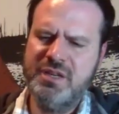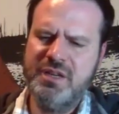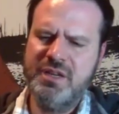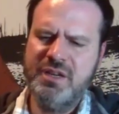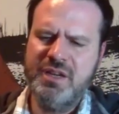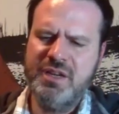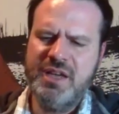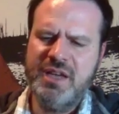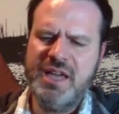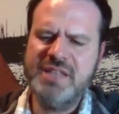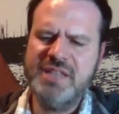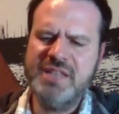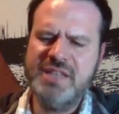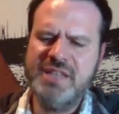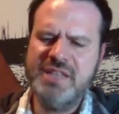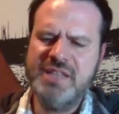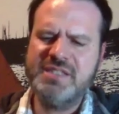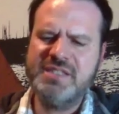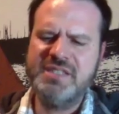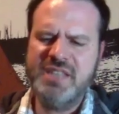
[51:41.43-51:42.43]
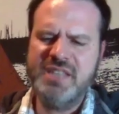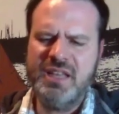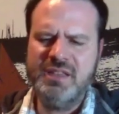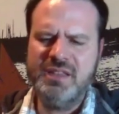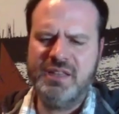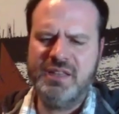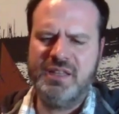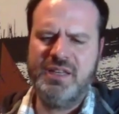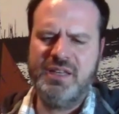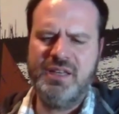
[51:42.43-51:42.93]
And
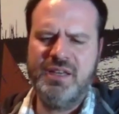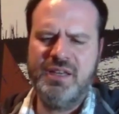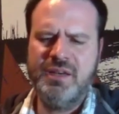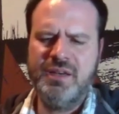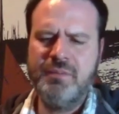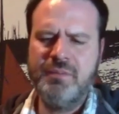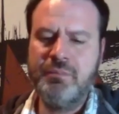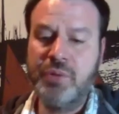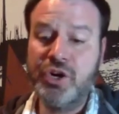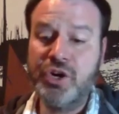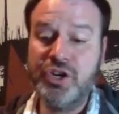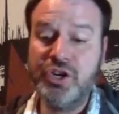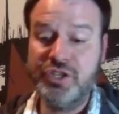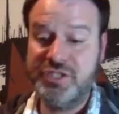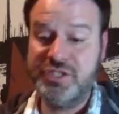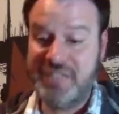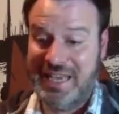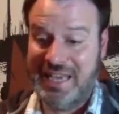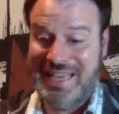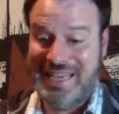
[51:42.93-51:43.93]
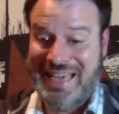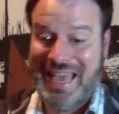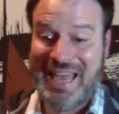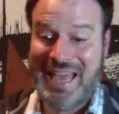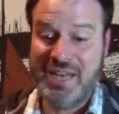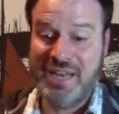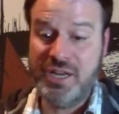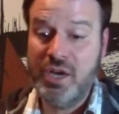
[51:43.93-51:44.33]
suddenly, birds again,